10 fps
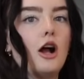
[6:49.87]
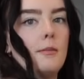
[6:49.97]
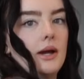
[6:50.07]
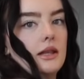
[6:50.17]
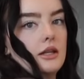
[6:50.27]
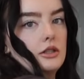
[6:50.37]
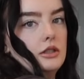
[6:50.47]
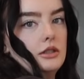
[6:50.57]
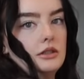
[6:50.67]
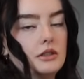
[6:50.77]
Got my
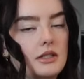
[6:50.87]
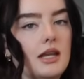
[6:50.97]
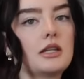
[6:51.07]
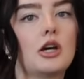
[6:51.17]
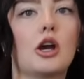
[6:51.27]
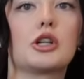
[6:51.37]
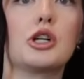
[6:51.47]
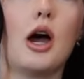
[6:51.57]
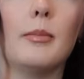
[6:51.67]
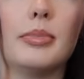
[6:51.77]
little TikTok
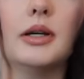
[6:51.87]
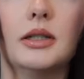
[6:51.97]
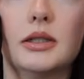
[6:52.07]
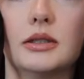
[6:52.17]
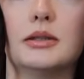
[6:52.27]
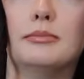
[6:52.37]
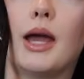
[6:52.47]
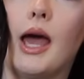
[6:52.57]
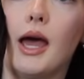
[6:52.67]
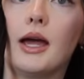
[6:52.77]
shop
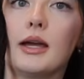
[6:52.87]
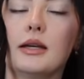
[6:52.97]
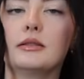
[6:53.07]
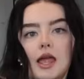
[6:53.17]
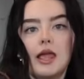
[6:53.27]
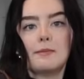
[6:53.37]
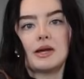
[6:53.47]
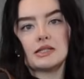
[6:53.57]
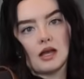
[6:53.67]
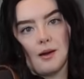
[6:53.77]
bag and my
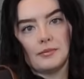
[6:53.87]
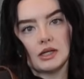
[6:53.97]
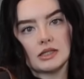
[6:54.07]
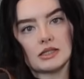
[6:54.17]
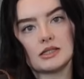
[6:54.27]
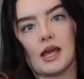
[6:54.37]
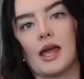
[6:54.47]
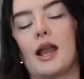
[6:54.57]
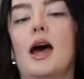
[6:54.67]
Sambas. And